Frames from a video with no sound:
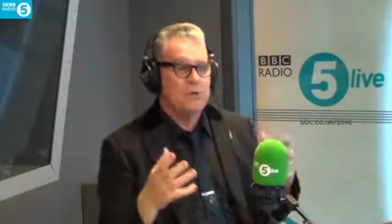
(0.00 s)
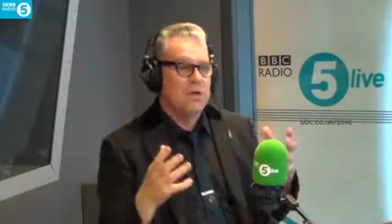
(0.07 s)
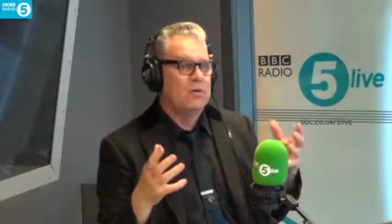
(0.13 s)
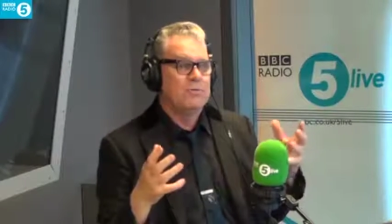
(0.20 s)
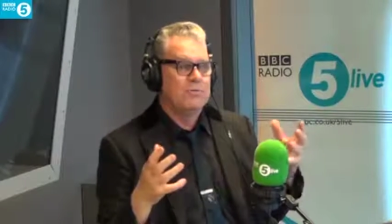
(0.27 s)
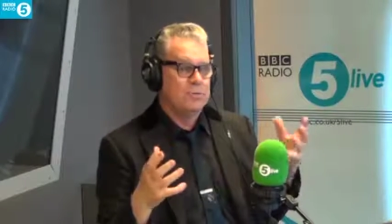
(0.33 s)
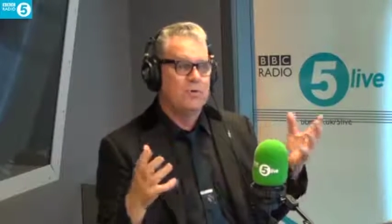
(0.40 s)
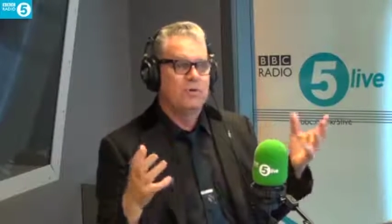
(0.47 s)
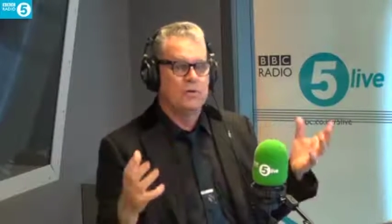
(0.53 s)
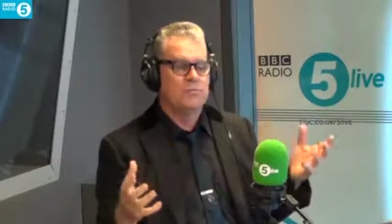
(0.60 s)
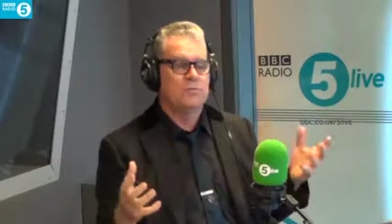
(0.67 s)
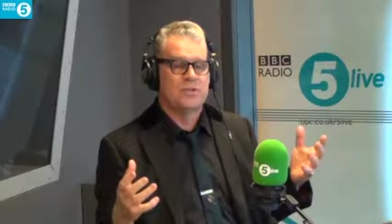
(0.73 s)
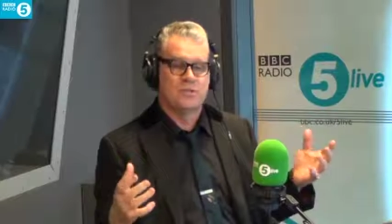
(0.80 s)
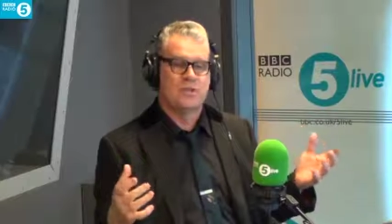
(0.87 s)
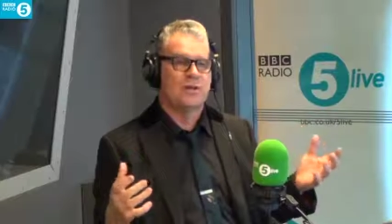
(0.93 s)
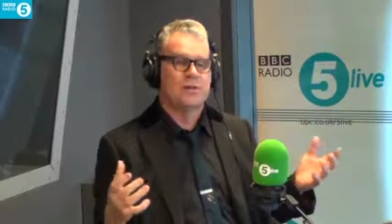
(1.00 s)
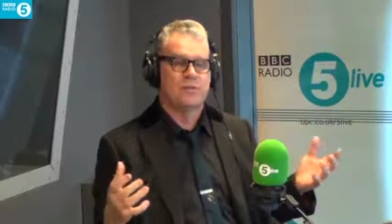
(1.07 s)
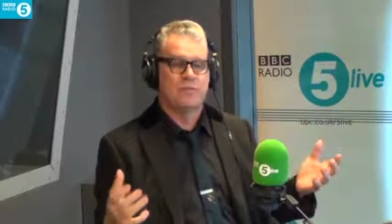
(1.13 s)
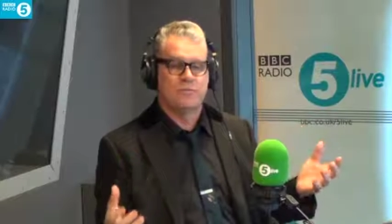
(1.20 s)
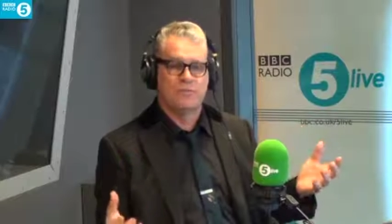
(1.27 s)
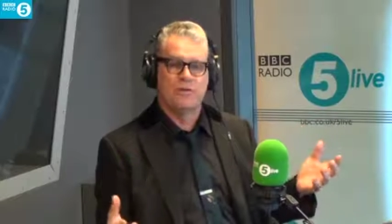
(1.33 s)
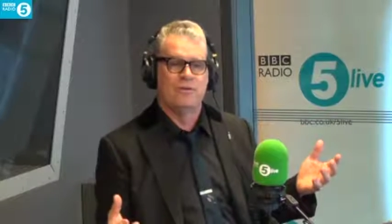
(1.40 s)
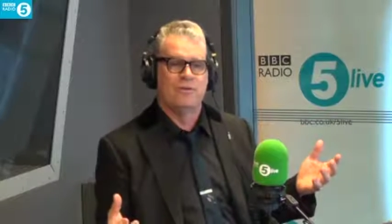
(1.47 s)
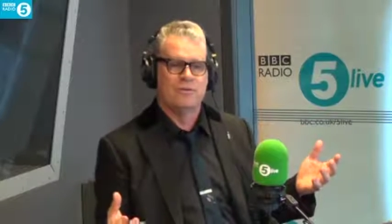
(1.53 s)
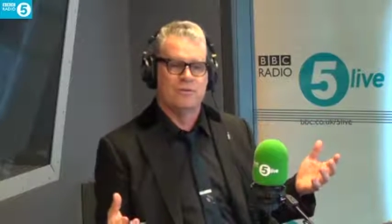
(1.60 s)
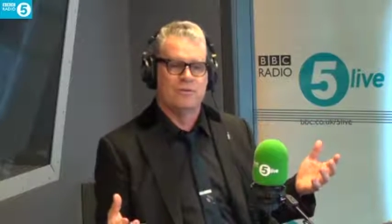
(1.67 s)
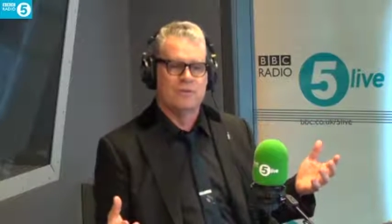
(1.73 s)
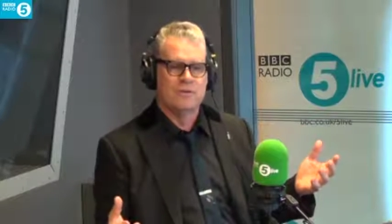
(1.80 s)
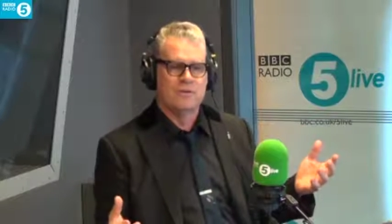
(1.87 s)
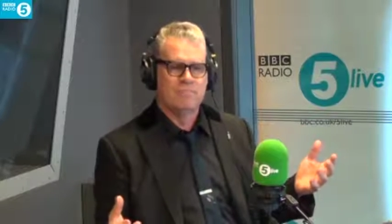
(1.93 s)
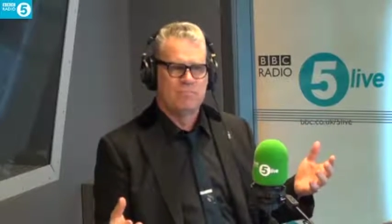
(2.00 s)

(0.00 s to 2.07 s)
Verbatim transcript: know to whom the title refers.